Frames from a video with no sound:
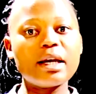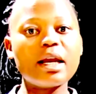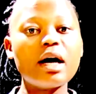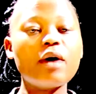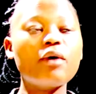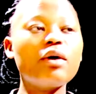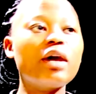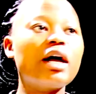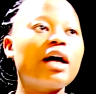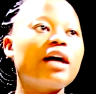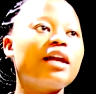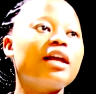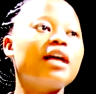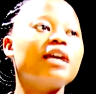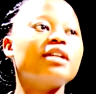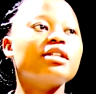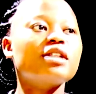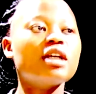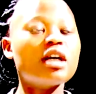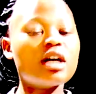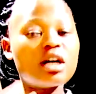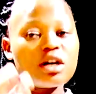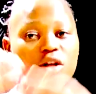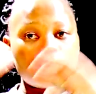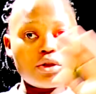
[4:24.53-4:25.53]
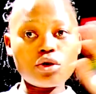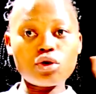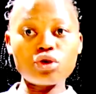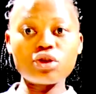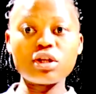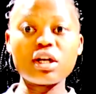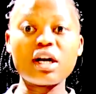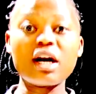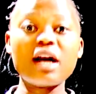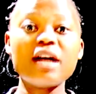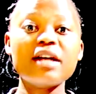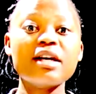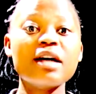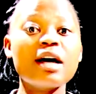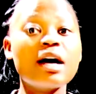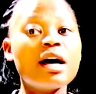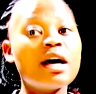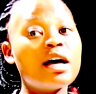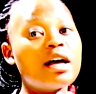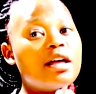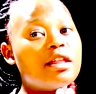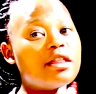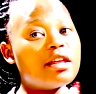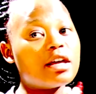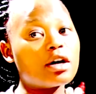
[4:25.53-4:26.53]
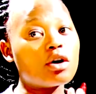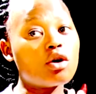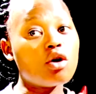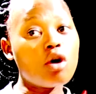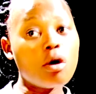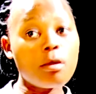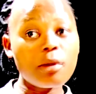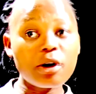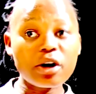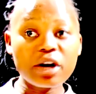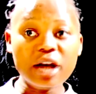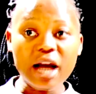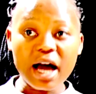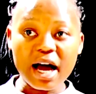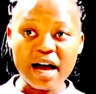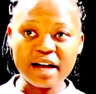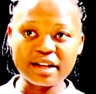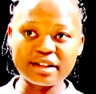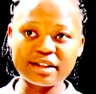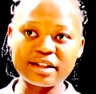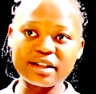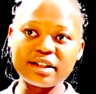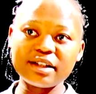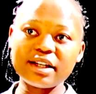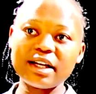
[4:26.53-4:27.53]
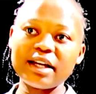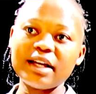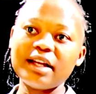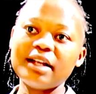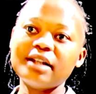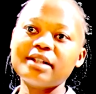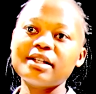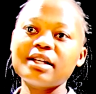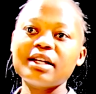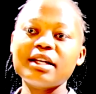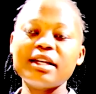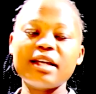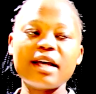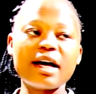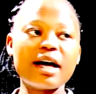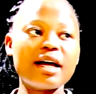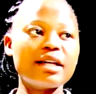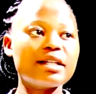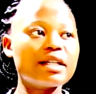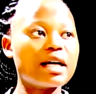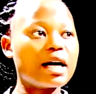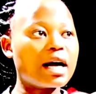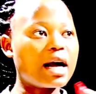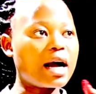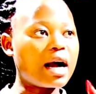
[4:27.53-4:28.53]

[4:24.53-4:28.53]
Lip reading: Now learners, those are the common accidents that